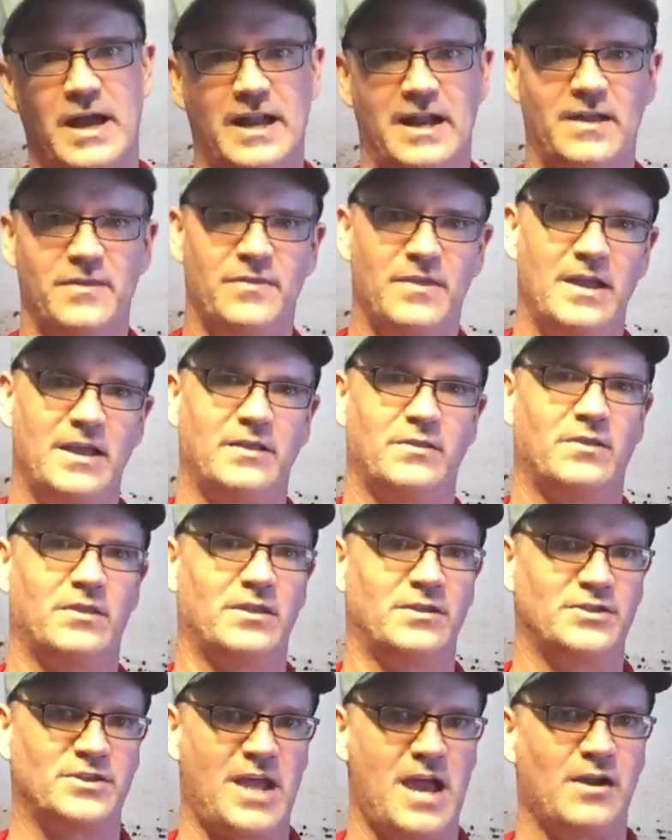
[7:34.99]
and I think
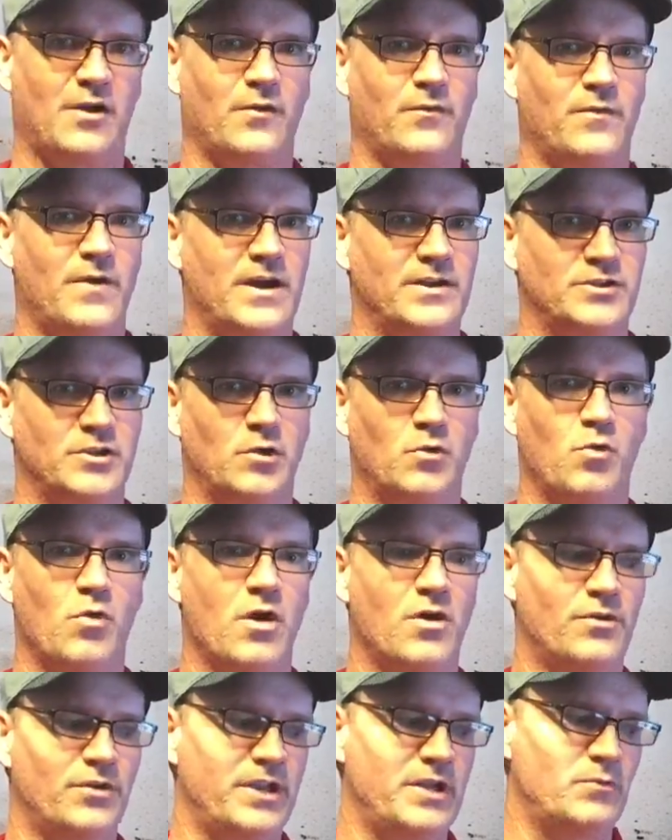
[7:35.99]
the sacrifice in
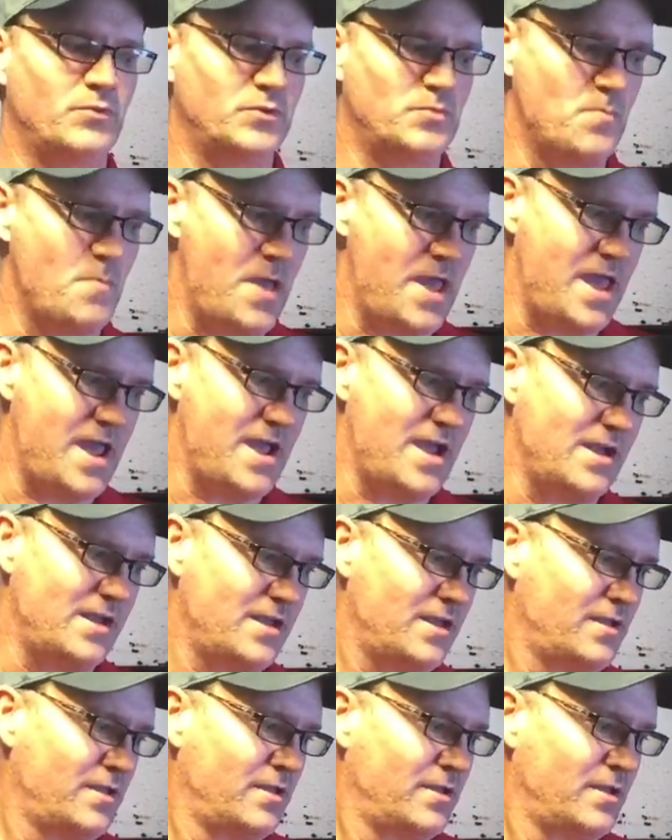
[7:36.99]
quality was made